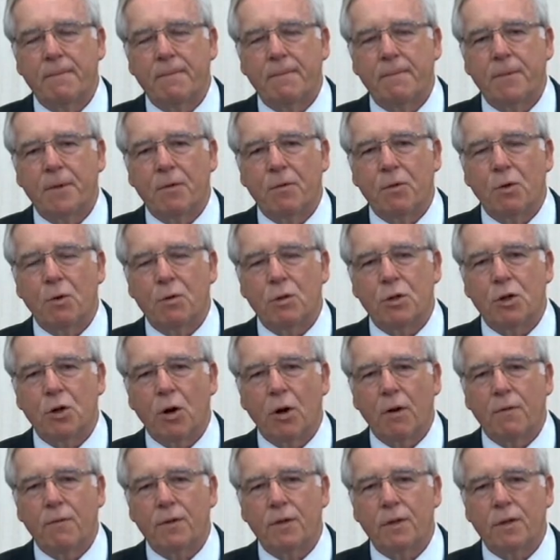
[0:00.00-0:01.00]
of those
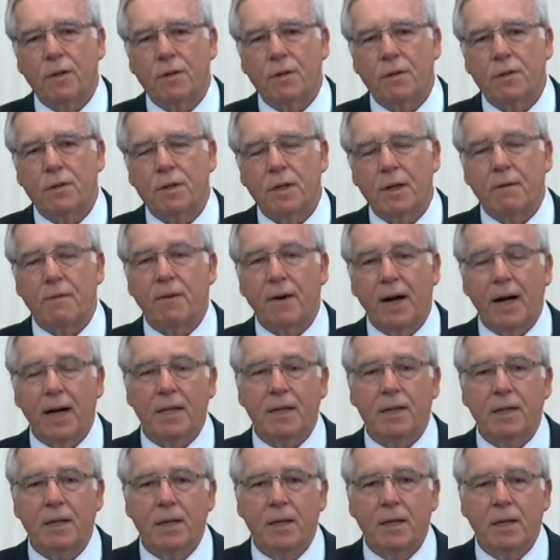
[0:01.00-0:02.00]
orphans. In
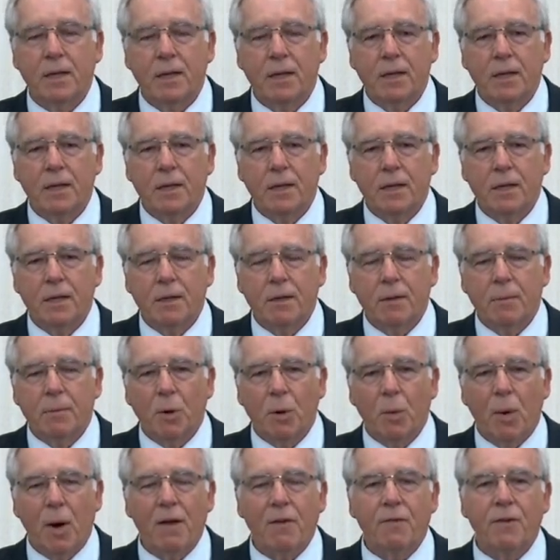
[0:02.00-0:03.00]
fact, my
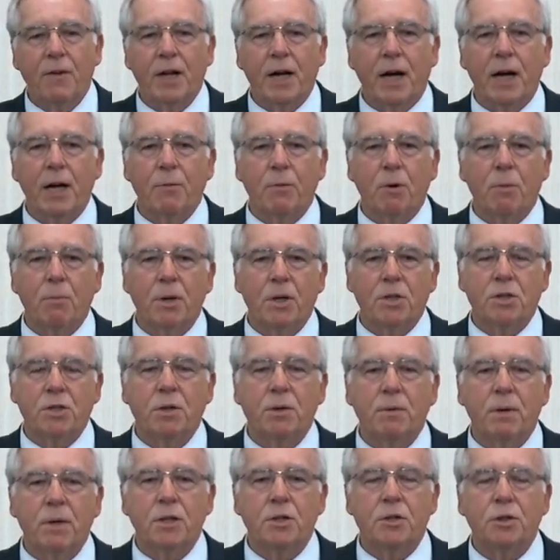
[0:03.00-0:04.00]
wife and I were
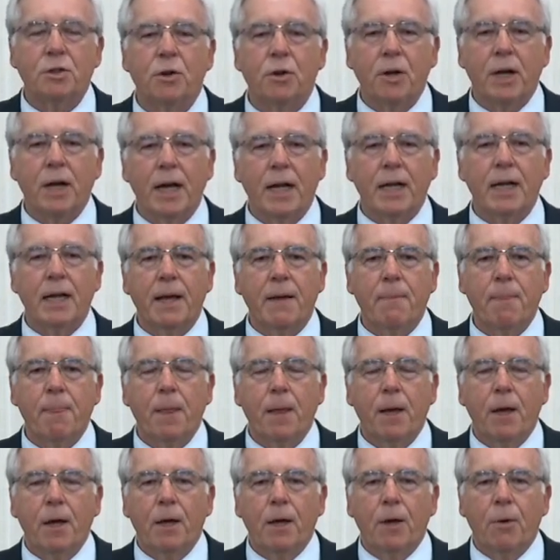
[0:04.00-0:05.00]
missionaries in New Guinea.
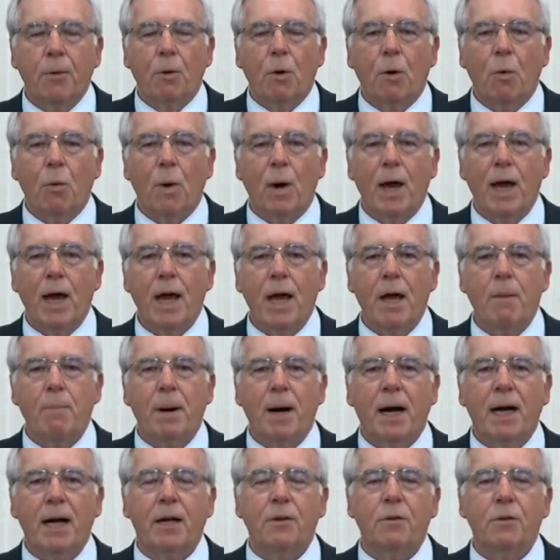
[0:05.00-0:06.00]
We're way
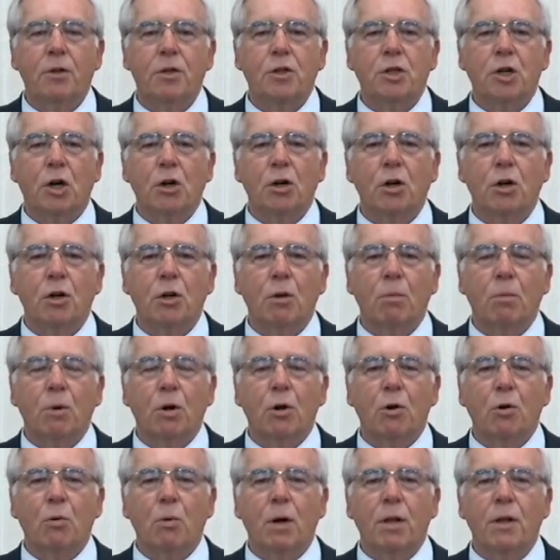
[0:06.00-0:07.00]
back in the jungle, we're
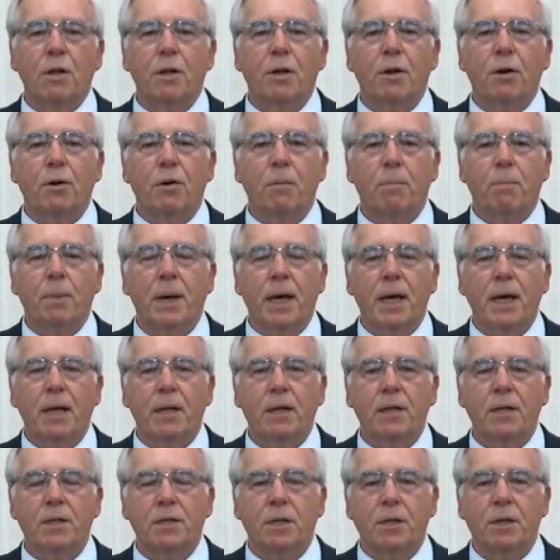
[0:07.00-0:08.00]
no other
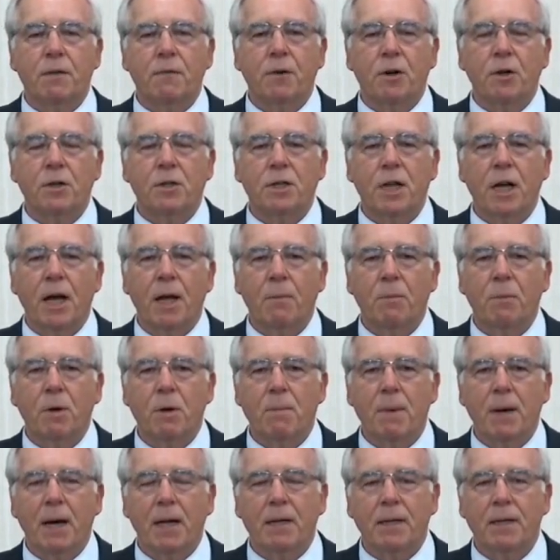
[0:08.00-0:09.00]
Europeans, and the first time we
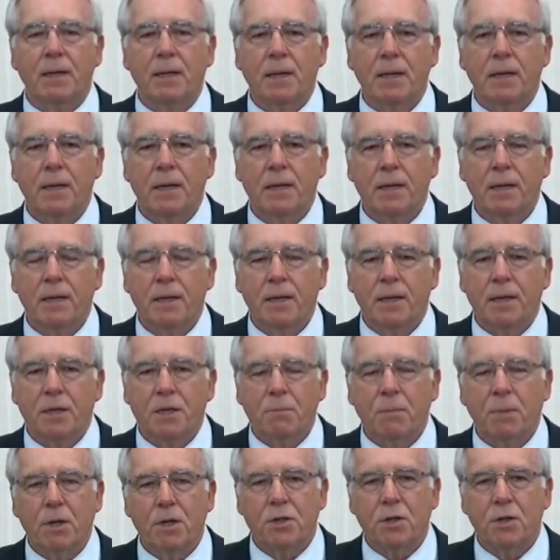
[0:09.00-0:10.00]
met
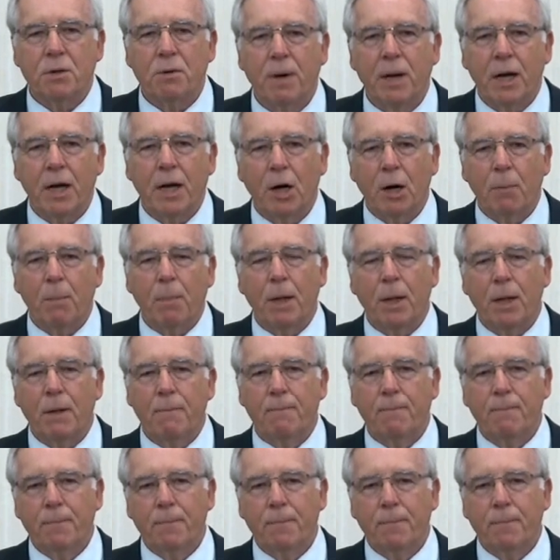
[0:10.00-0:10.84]
this missionary couple,